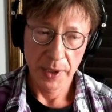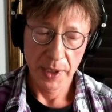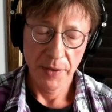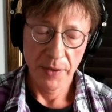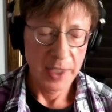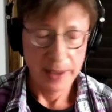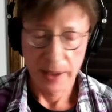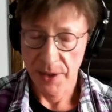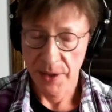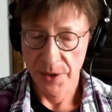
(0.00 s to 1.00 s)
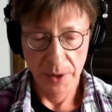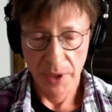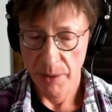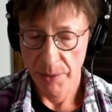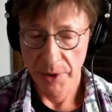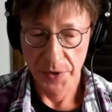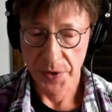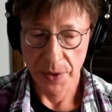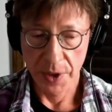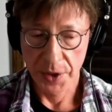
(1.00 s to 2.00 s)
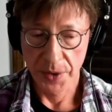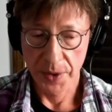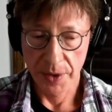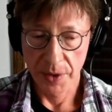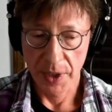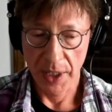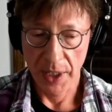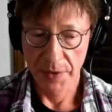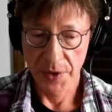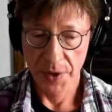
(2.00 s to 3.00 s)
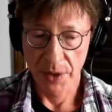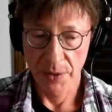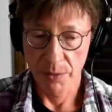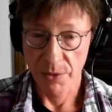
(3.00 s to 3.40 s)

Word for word: even that's not true. A lot of people structure their whole lives so they don't